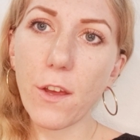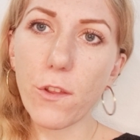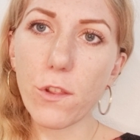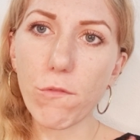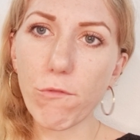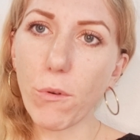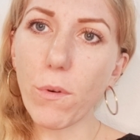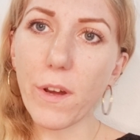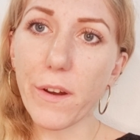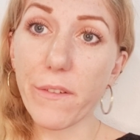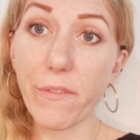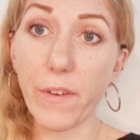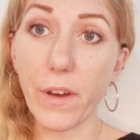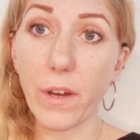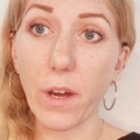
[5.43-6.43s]
The ruler of
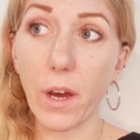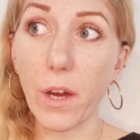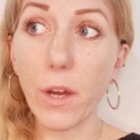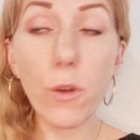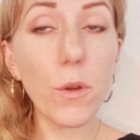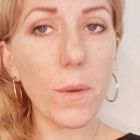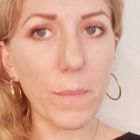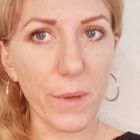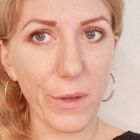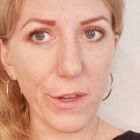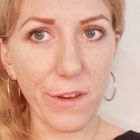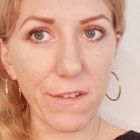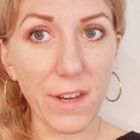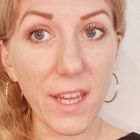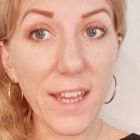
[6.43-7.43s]
Virgo,
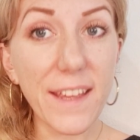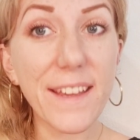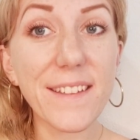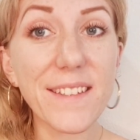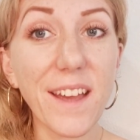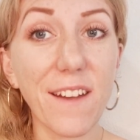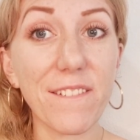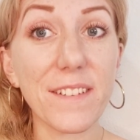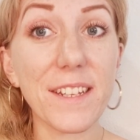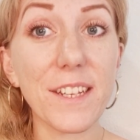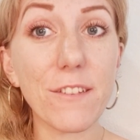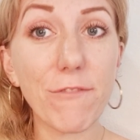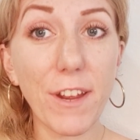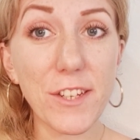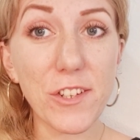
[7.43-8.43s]
Mercury, is currently
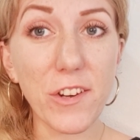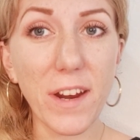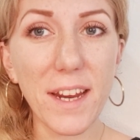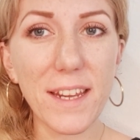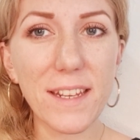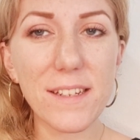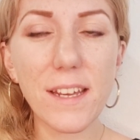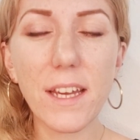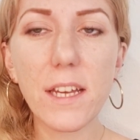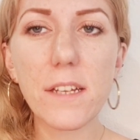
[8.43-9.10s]
retrograde.